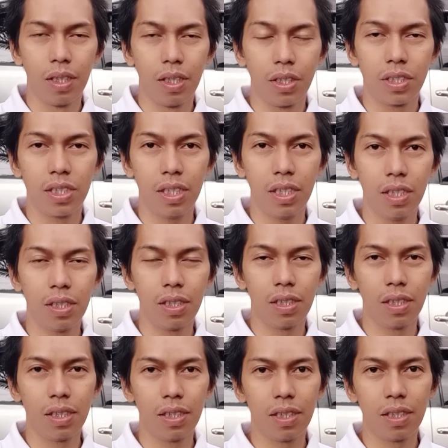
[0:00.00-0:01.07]
seen
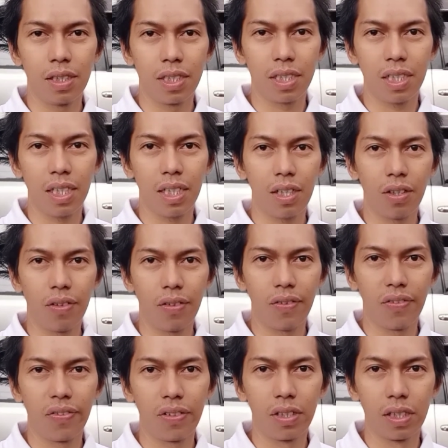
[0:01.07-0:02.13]
the stick of
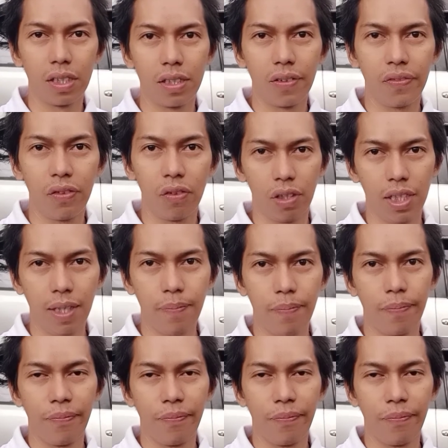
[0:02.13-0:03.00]
fuel cap,